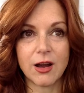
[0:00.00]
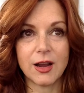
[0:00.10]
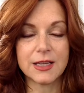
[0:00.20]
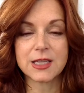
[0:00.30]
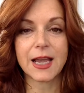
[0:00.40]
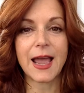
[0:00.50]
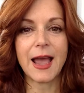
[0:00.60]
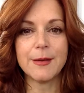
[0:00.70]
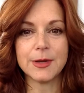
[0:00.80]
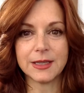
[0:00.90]
it's a
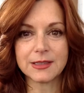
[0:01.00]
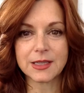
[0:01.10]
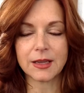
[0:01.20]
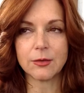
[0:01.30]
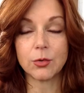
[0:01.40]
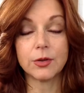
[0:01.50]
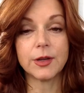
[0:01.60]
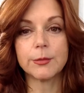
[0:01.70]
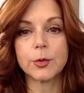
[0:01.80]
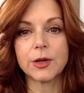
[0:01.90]
habit. Well,
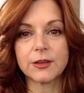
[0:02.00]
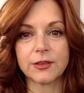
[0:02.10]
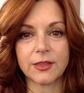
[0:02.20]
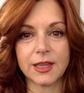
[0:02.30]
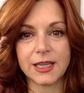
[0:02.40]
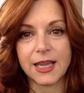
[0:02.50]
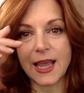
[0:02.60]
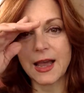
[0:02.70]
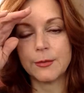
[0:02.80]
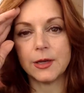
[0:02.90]
number one, it's a thinking
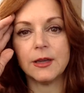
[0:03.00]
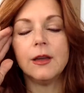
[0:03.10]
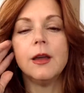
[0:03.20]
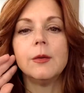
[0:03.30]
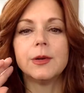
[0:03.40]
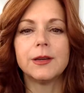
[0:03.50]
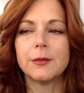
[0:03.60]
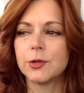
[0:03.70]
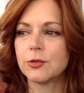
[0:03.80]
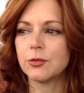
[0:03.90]
habit, but
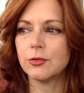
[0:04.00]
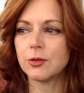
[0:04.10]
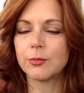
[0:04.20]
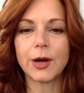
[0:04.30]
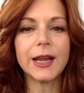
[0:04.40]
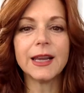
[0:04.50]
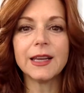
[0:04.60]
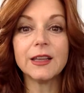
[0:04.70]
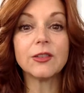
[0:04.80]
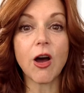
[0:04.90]
number two, the brain
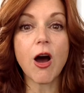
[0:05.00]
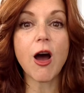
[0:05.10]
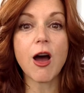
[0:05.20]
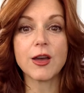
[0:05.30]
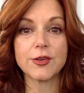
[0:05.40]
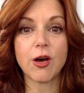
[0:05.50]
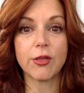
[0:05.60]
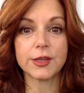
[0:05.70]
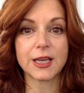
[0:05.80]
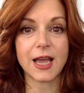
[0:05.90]
is on all
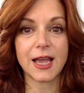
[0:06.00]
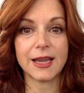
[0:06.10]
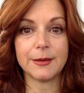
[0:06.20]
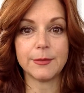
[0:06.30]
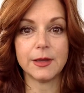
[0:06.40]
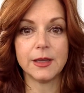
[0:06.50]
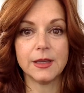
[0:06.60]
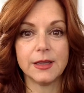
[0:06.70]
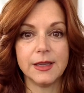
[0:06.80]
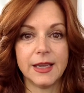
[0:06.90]
the time.
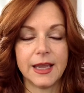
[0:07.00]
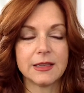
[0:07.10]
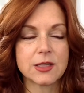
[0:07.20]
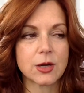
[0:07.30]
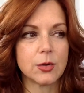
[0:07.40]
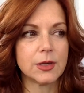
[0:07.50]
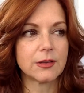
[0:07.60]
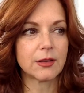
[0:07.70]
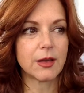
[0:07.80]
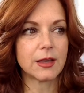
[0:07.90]
And so
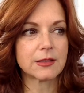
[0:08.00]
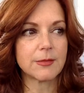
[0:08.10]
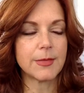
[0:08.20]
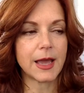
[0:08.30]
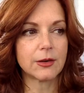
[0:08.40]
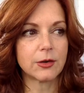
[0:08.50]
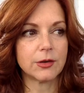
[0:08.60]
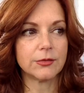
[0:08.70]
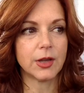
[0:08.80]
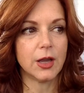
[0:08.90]
it's a matter
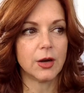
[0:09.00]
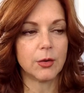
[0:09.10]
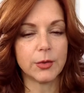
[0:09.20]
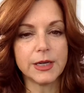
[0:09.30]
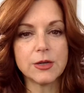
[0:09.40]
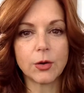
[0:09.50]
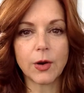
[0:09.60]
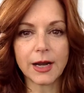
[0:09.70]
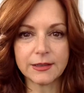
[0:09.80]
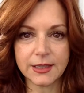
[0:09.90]
of
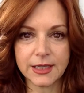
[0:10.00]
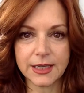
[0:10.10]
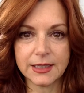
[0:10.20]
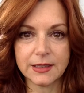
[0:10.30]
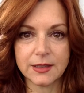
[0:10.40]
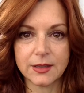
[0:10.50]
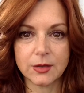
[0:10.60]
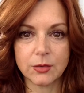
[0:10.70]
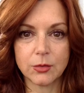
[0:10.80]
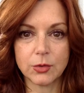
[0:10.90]
redirecting it,
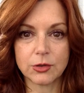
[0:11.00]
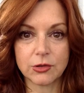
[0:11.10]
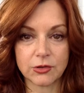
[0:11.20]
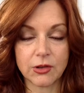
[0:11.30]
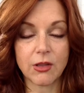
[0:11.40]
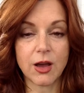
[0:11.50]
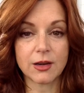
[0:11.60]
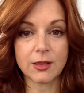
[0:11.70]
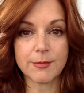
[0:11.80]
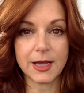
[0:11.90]
which is a lot
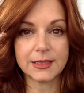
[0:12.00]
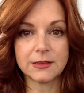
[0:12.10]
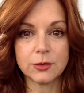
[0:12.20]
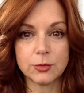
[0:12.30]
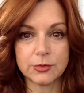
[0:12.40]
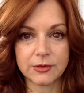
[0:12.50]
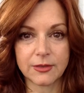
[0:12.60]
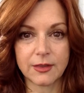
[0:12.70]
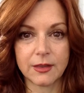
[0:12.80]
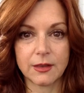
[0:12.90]
of the mind loops
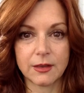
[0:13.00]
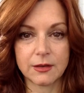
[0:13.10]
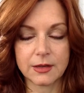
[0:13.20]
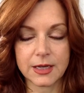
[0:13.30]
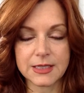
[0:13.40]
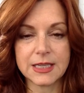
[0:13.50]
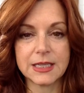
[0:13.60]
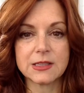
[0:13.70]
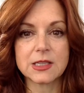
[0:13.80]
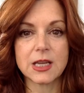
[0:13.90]

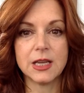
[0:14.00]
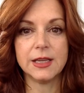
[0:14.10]
techniques.